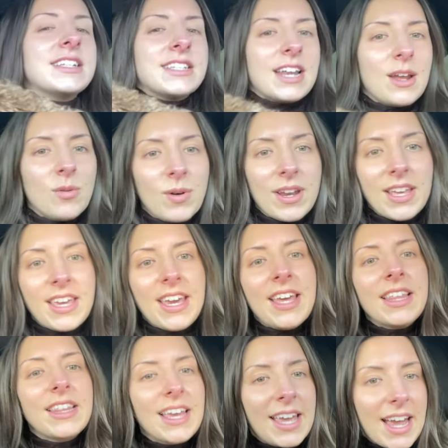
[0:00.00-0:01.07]
that I wanna
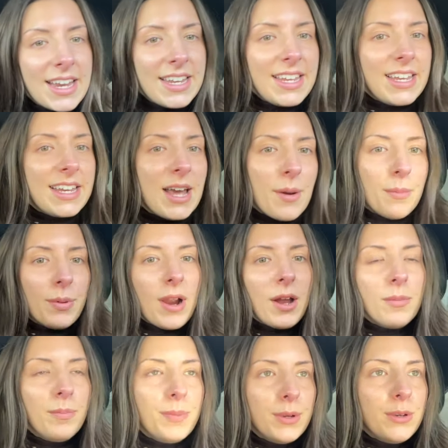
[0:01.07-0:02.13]
get, like I need
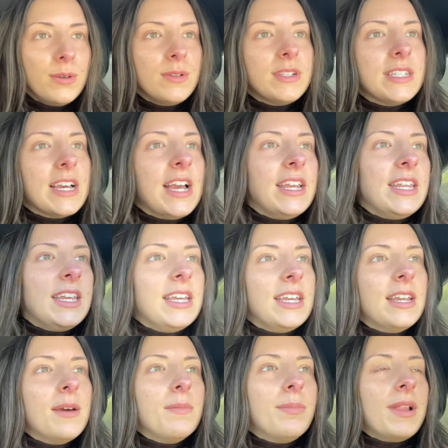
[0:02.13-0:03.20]
brown boots, I
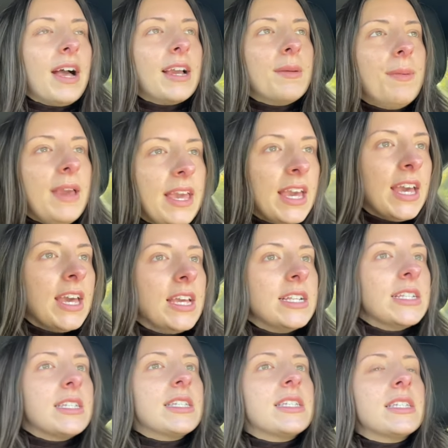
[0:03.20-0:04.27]
need black
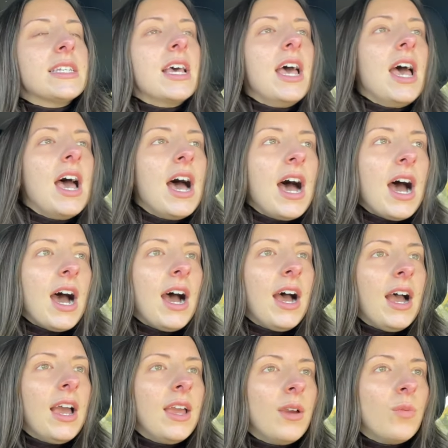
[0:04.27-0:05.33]
pants,
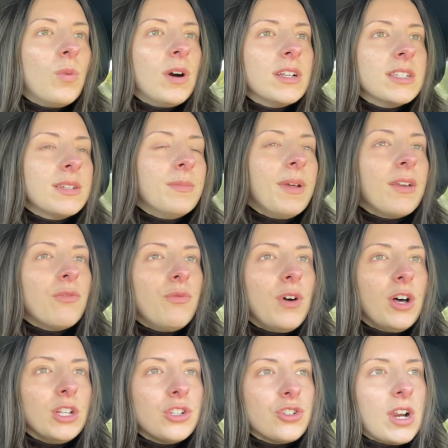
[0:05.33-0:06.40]
I want some like
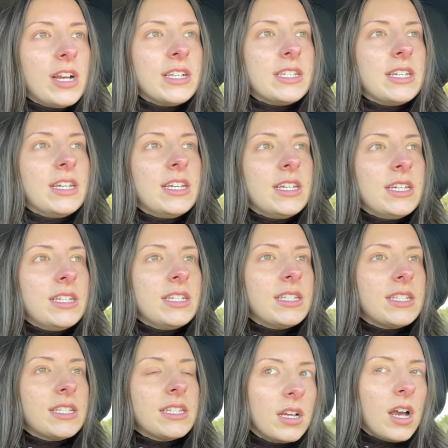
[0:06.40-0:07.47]
fall
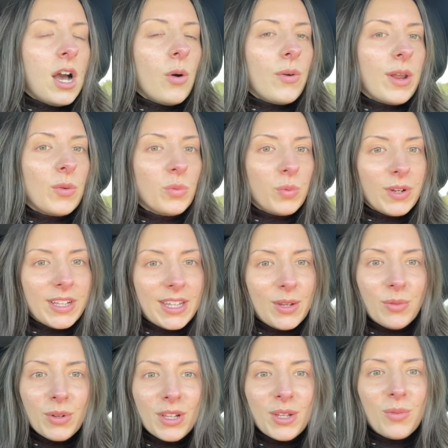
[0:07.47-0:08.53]
dresses. Oh, and I really,
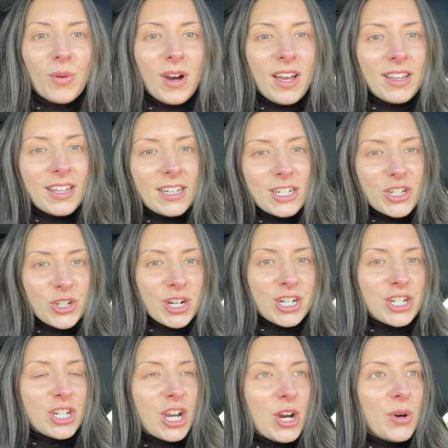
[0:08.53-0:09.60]
really want like a
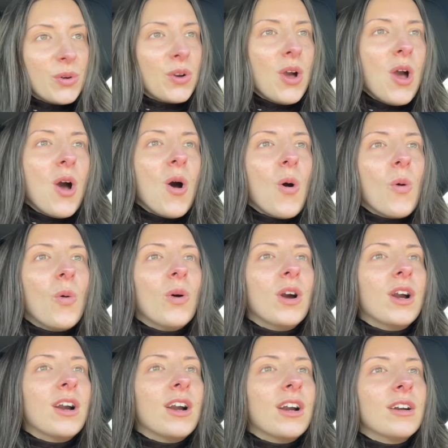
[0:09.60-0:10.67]
trench coat
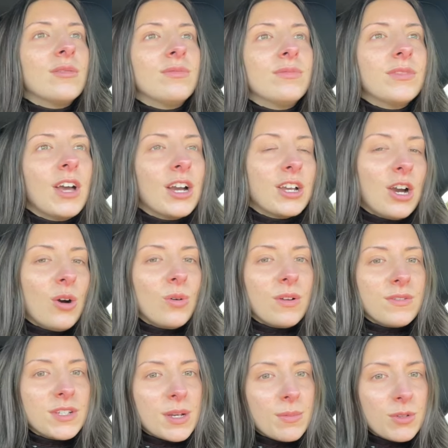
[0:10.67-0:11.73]
or a coat
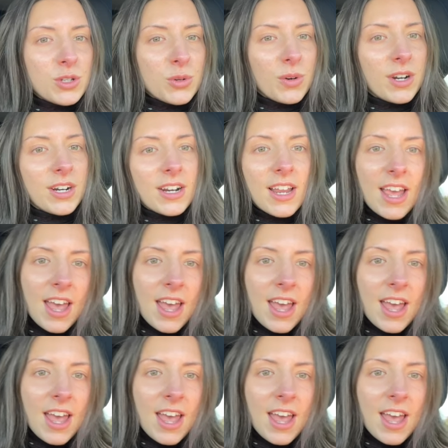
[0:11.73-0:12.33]
of some sort